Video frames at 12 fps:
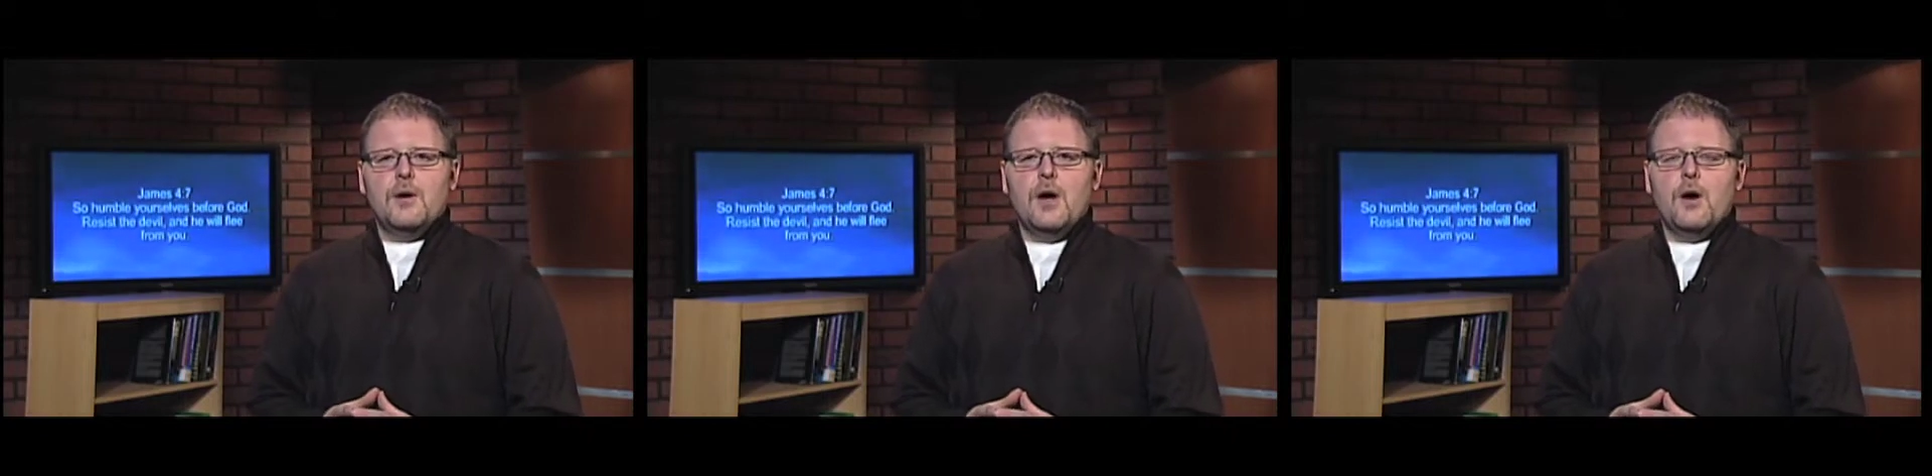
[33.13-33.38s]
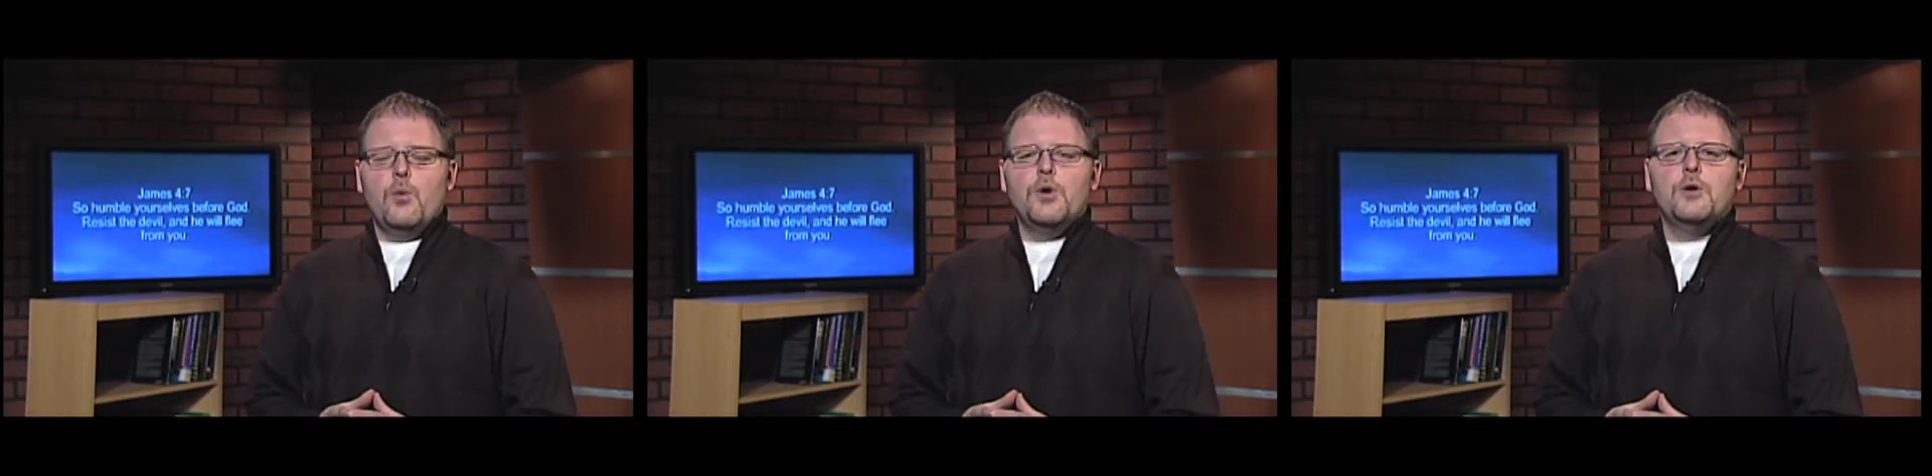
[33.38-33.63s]

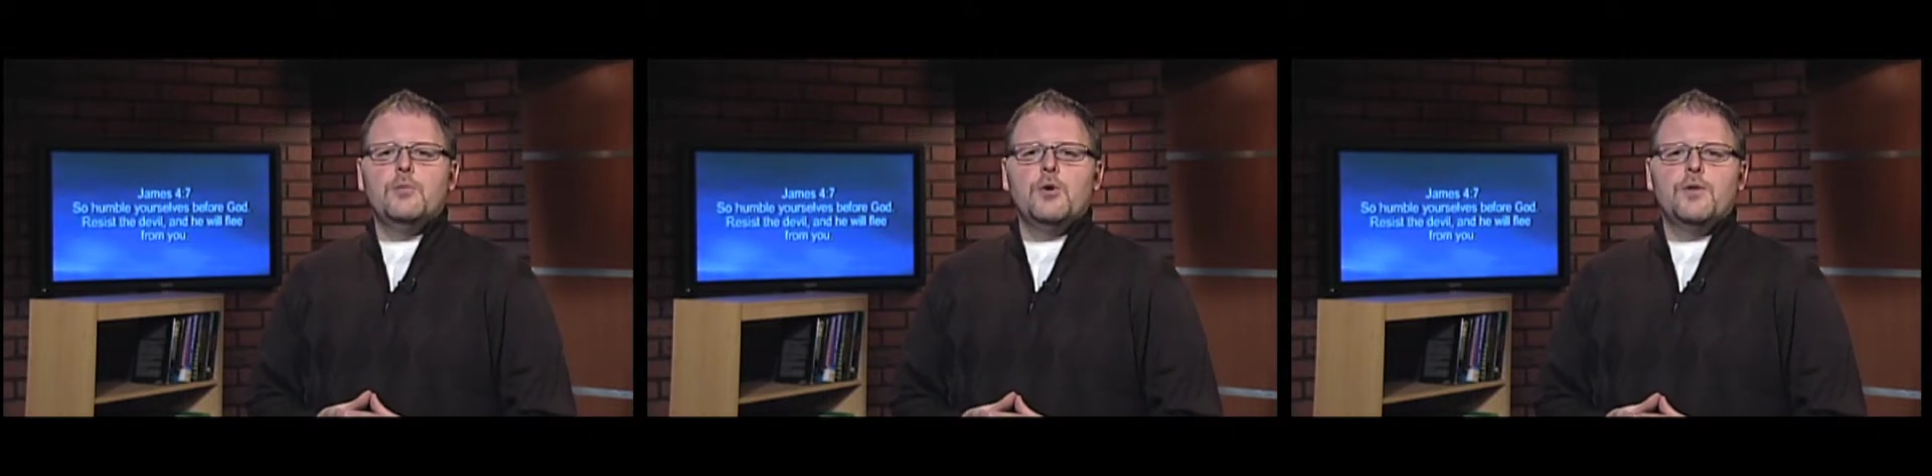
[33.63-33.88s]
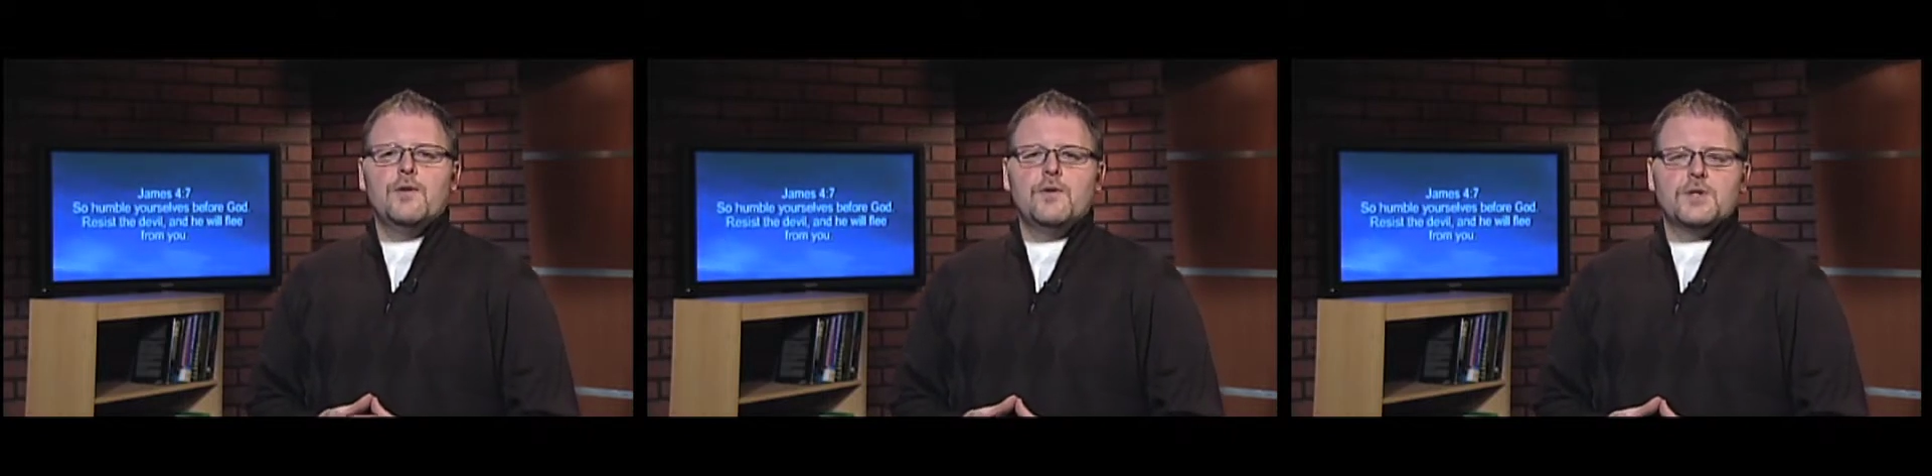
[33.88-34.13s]
William
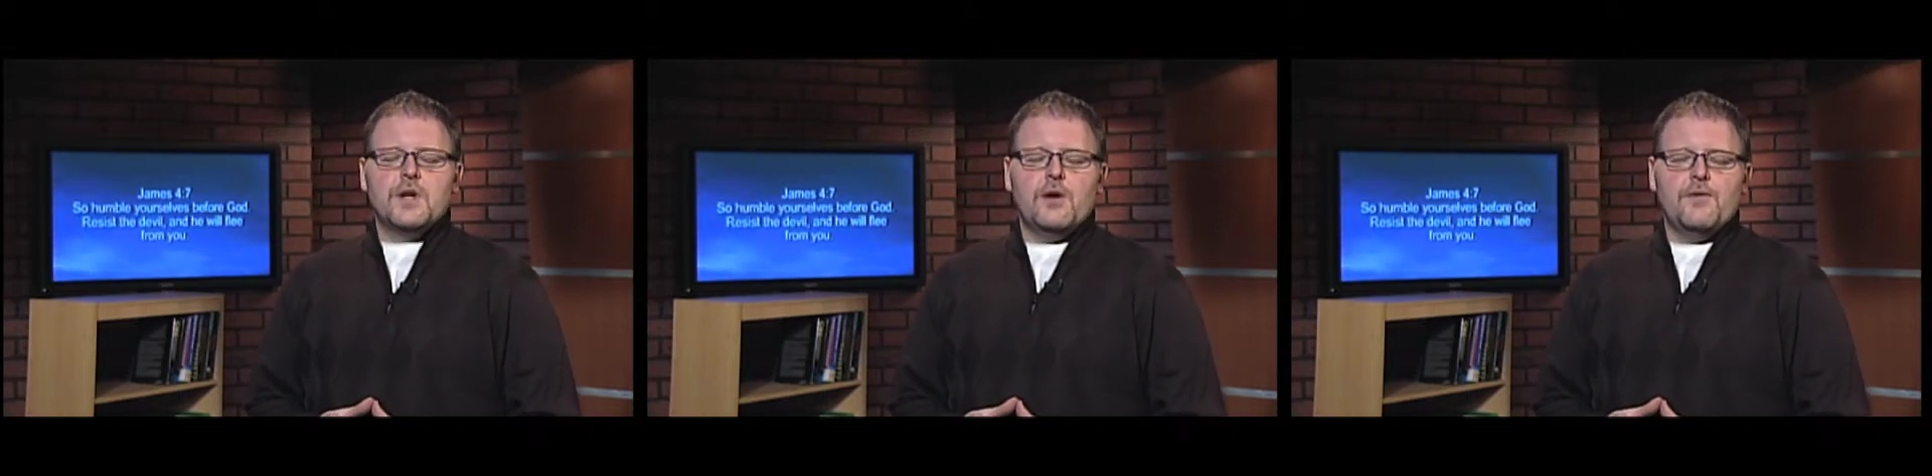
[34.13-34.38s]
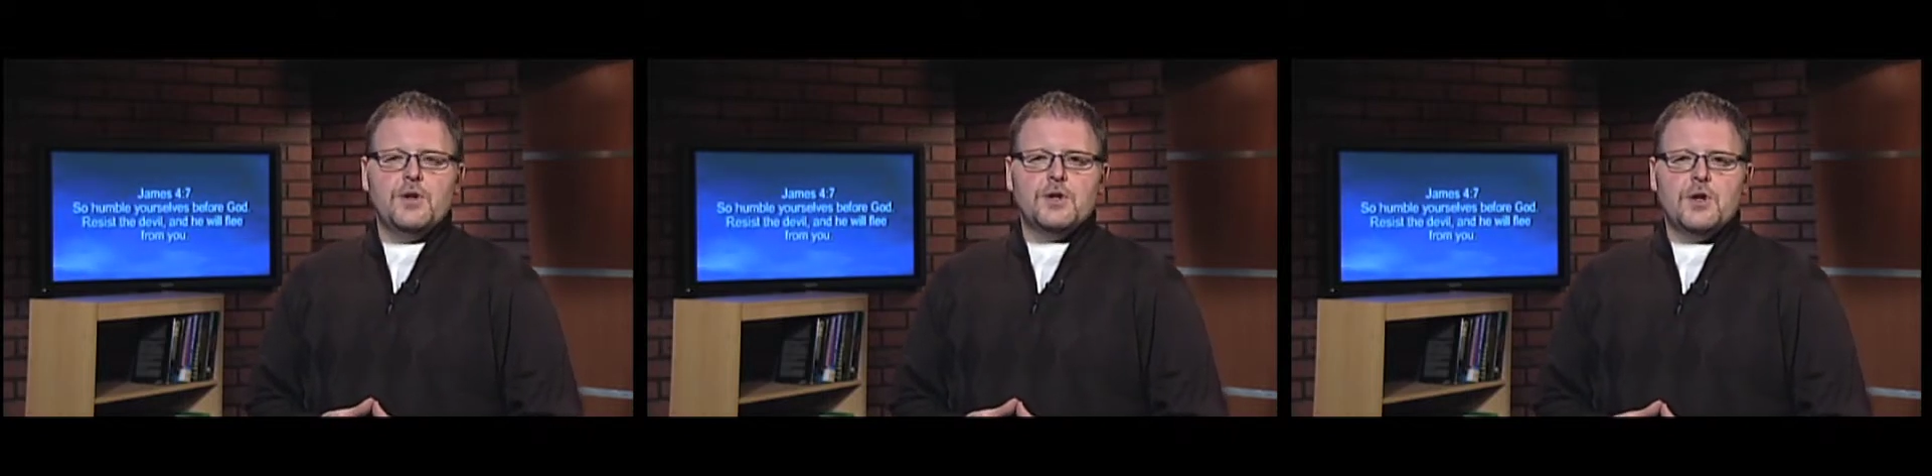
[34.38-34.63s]
Booth of the
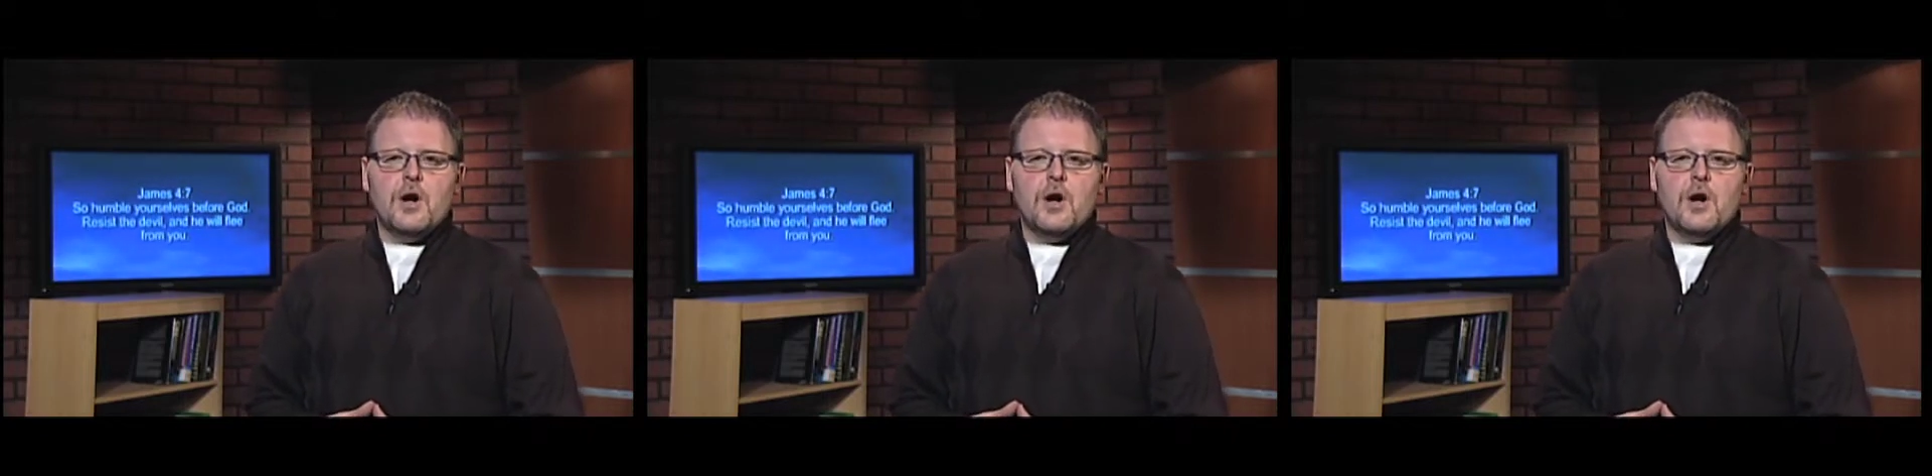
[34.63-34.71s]
Salvation